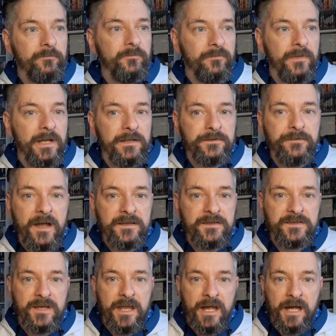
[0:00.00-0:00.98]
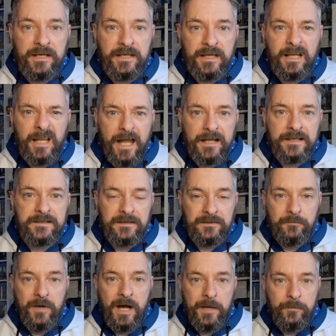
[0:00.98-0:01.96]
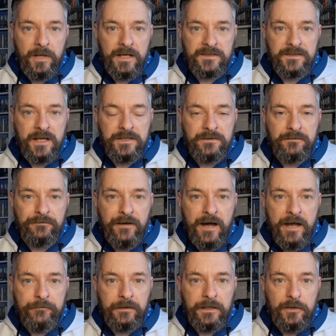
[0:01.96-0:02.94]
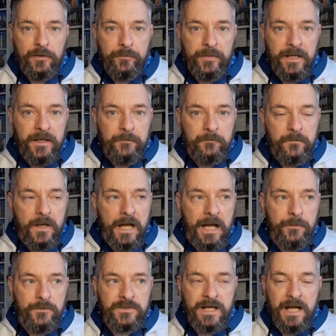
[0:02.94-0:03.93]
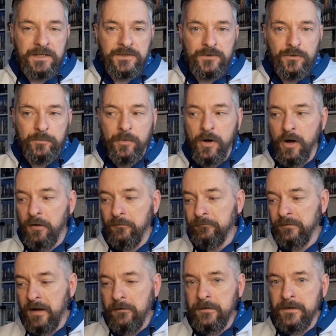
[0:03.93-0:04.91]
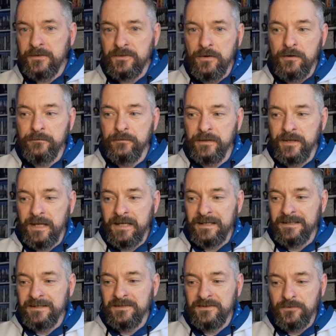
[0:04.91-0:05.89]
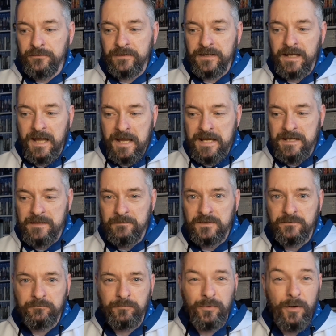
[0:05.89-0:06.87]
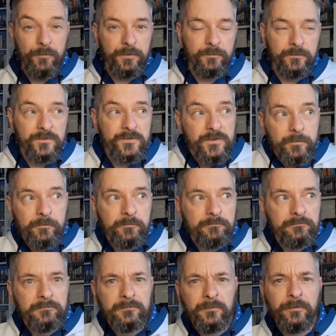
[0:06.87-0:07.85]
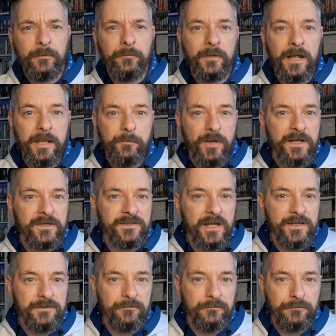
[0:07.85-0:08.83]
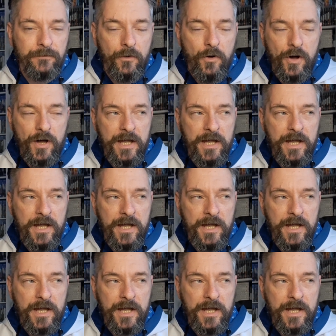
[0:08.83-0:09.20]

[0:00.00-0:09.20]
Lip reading: it's fair to say I neglected my PlayStation 5 a little bit. I was catching up on various other things, other games, probably some from like the PlayStation 4